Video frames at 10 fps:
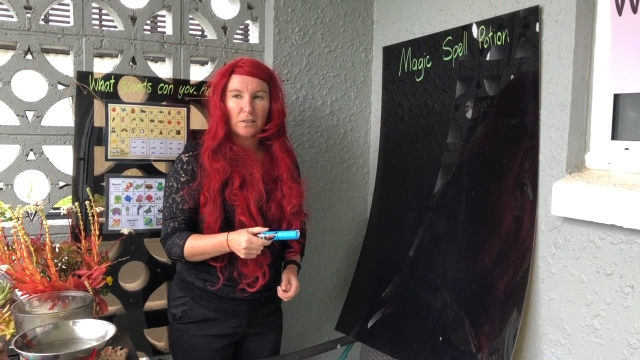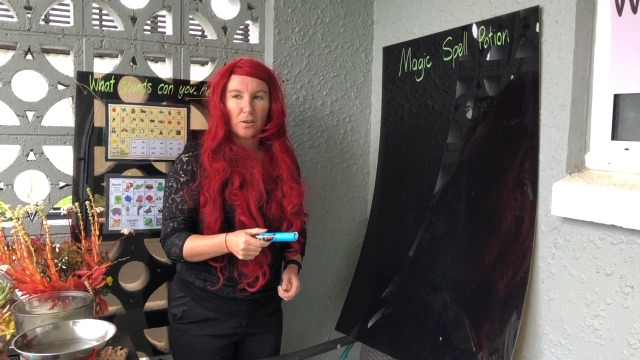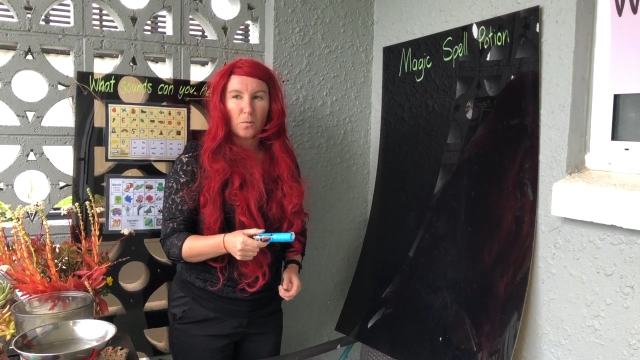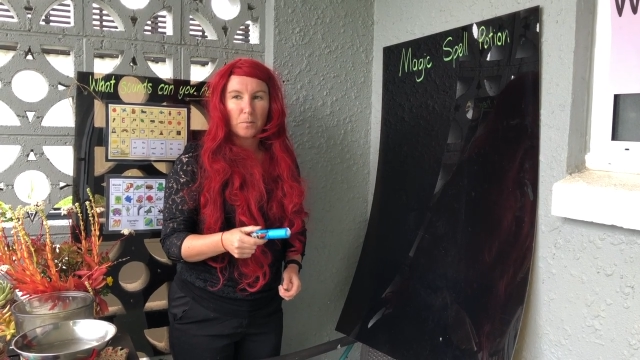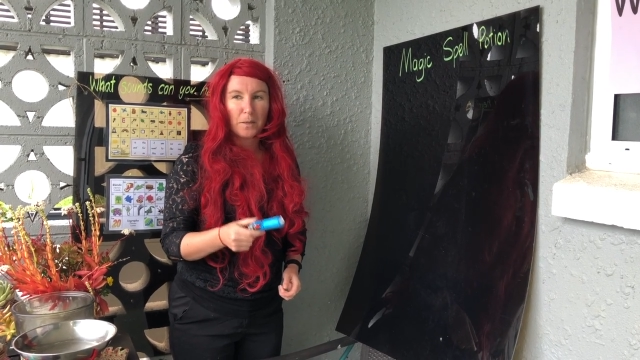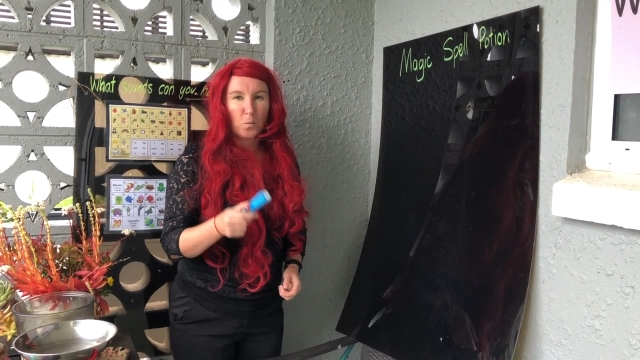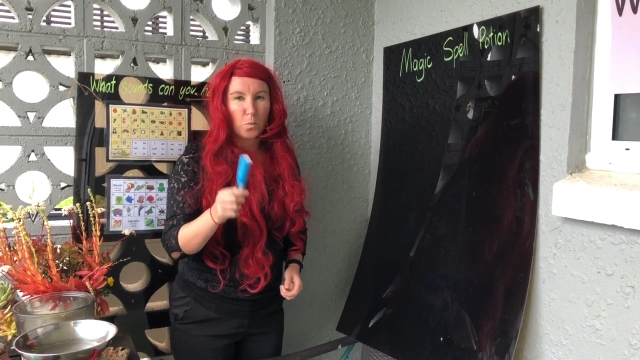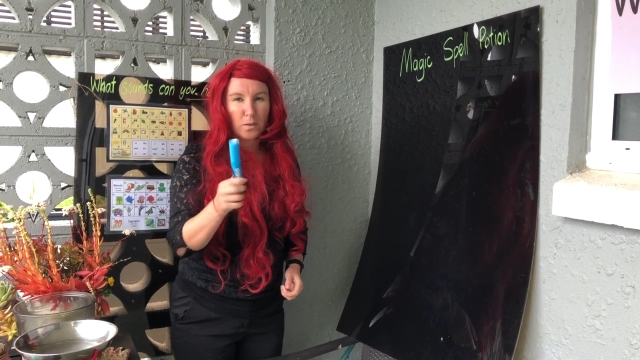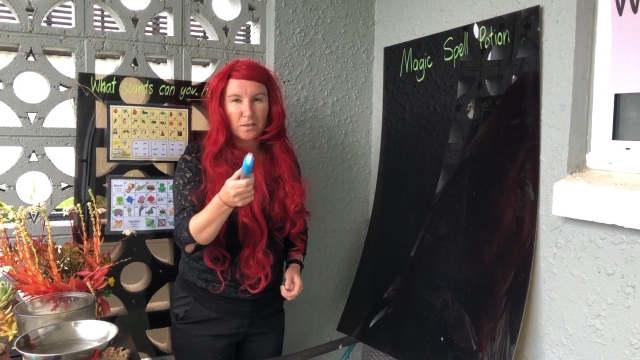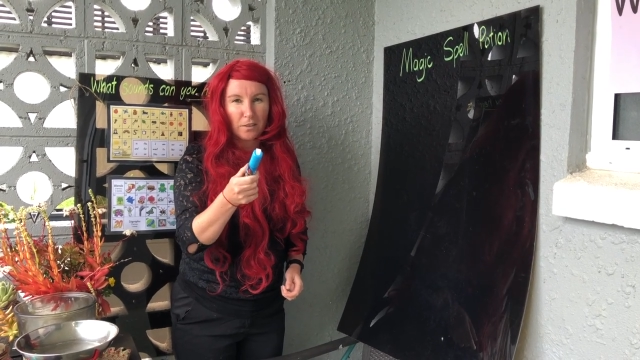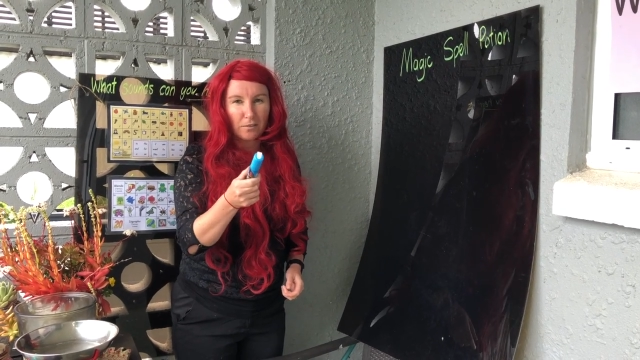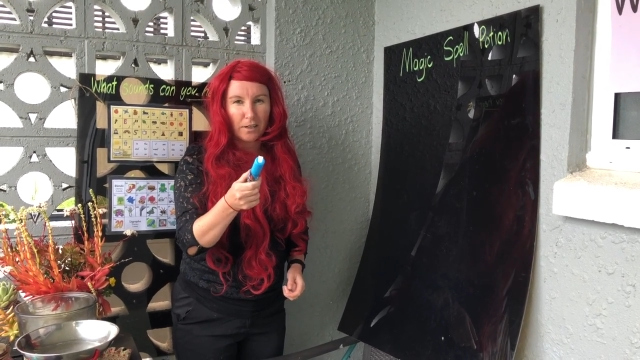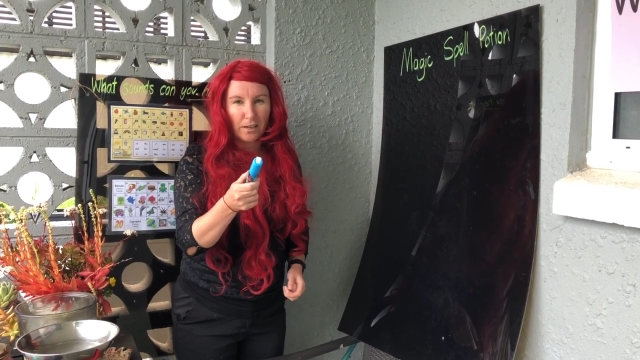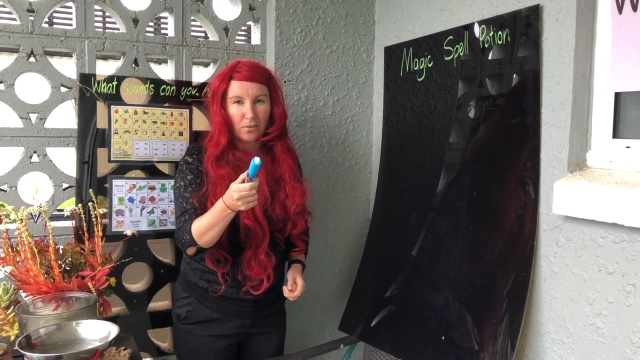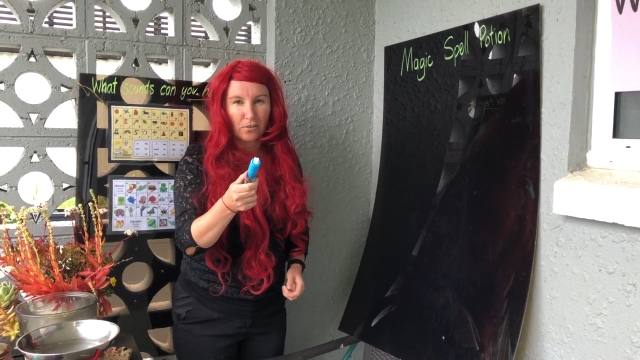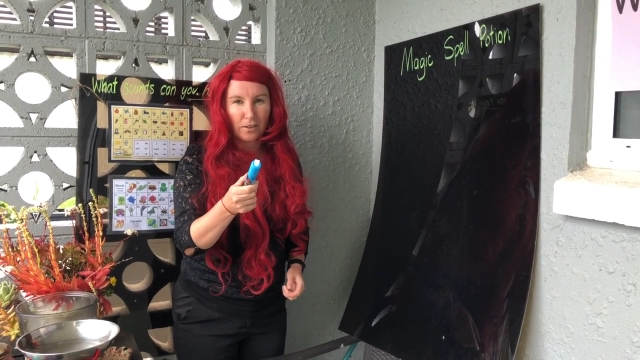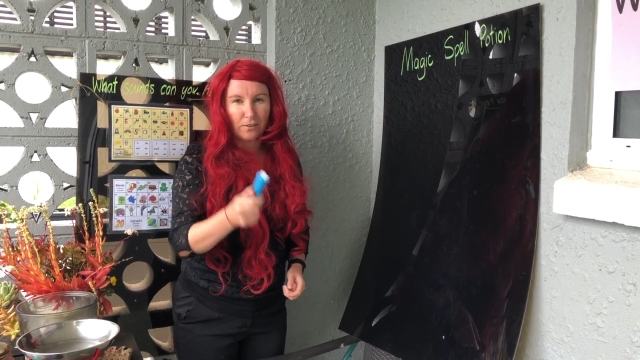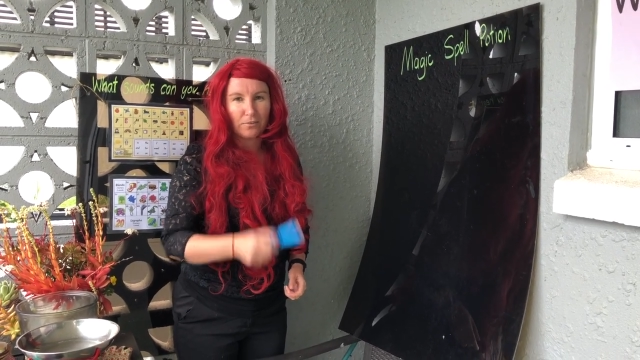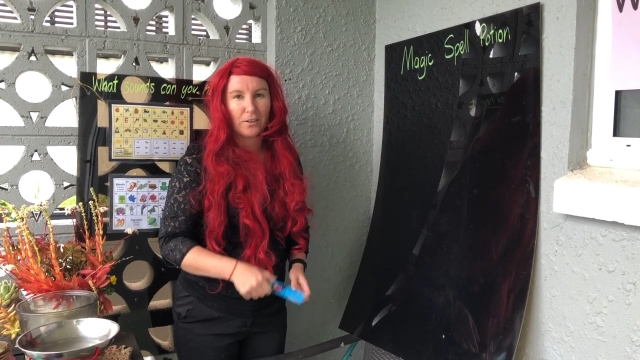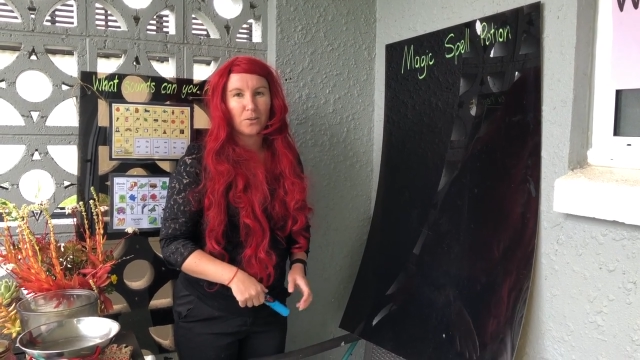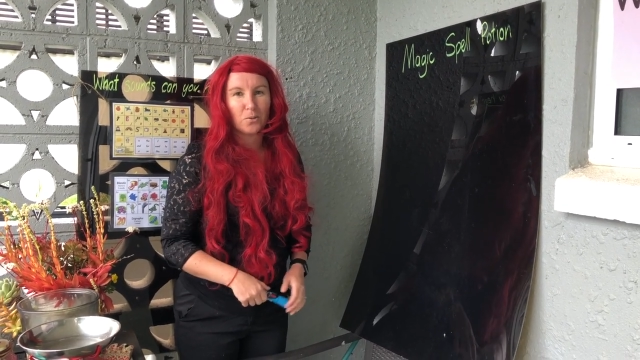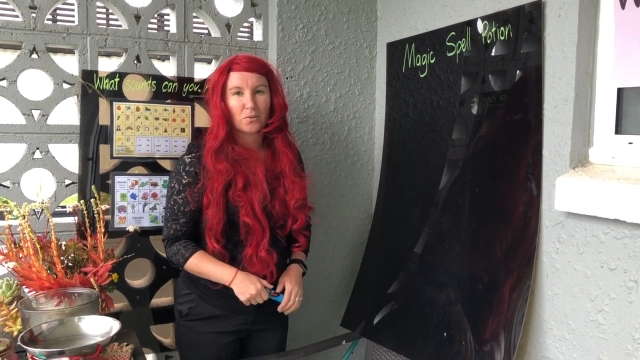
I want to be whizzing around on that field.